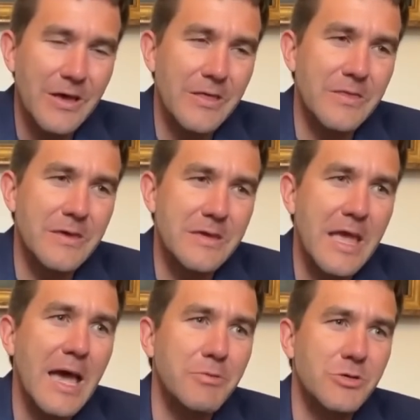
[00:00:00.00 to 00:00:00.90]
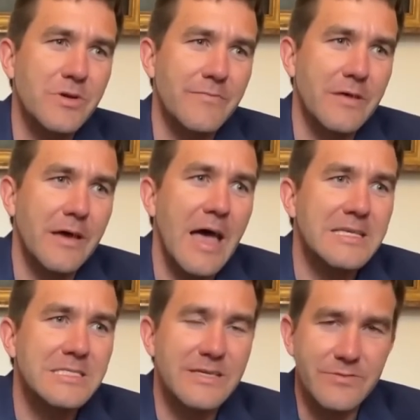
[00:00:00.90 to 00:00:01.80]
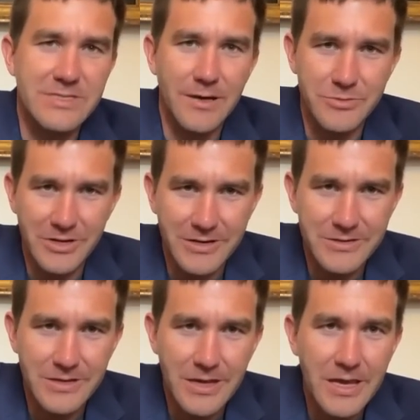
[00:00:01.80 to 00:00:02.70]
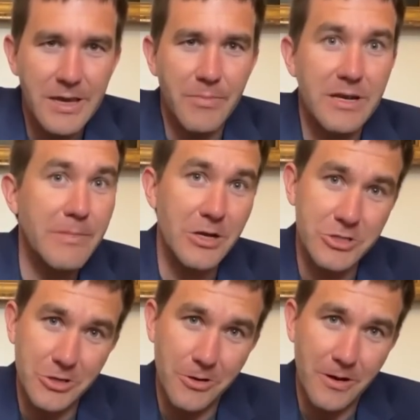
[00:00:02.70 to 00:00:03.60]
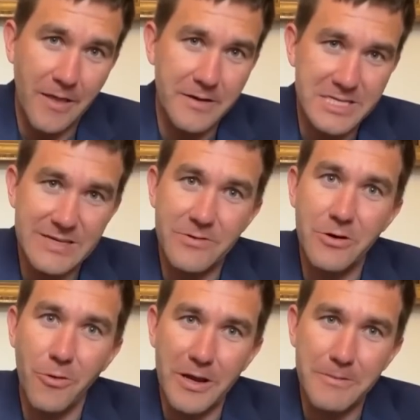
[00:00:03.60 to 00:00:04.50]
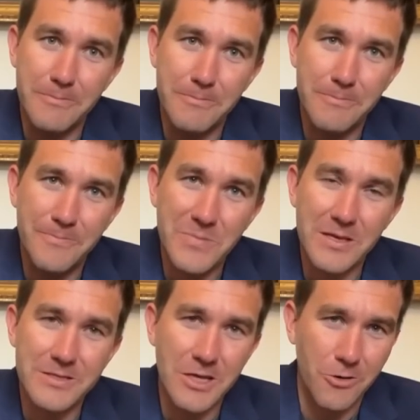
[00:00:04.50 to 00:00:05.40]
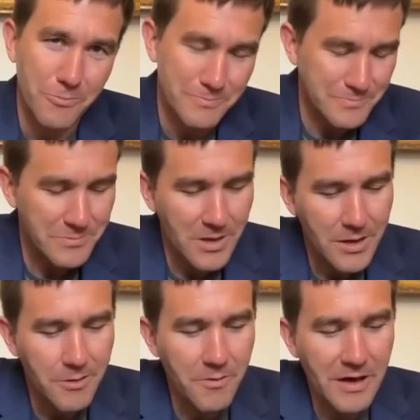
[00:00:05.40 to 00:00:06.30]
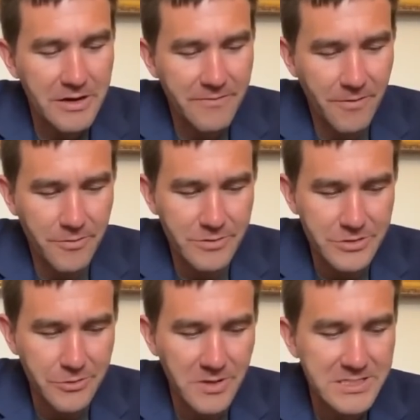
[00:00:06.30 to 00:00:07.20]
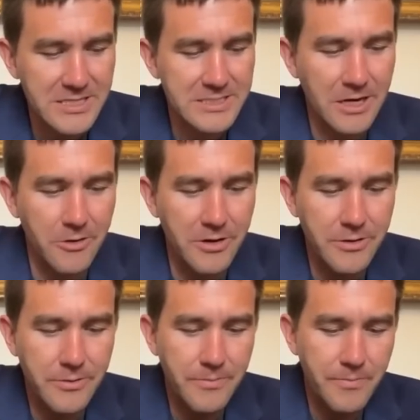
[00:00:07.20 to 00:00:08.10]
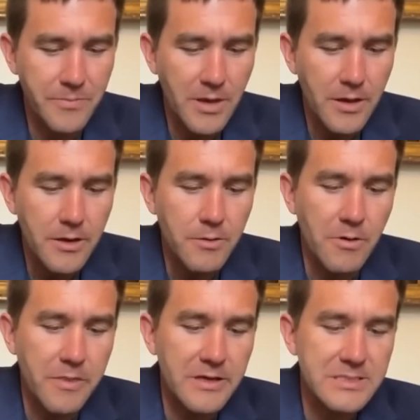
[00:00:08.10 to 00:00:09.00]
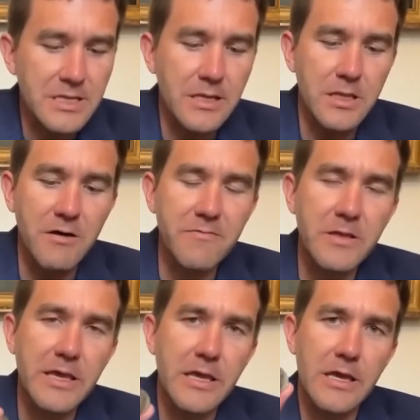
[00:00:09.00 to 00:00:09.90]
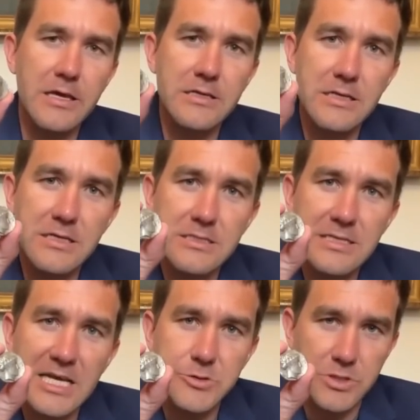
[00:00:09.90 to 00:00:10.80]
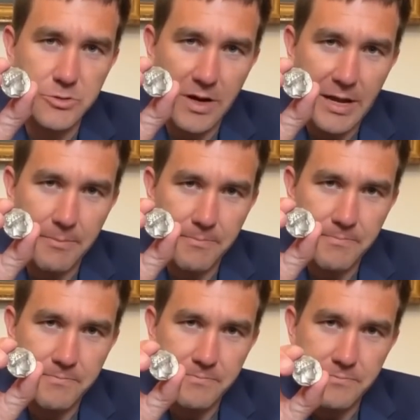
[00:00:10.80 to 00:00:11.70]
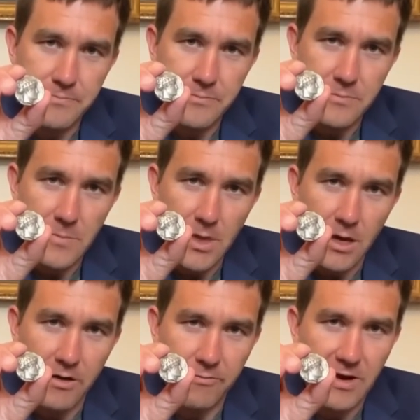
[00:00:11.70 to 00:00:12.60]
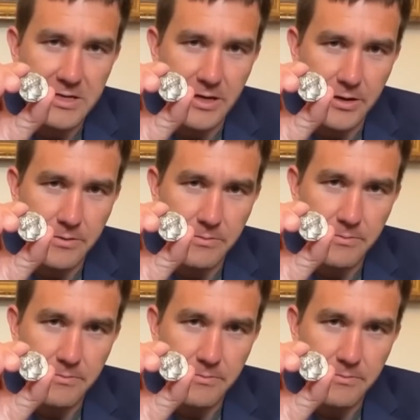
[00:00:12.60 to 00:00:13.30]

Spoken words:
the capturing of the essence of a subject, but in miniature on the disc of a coin. So, without any further ado, let's get started with this lovely tetradrachm of Rhegium.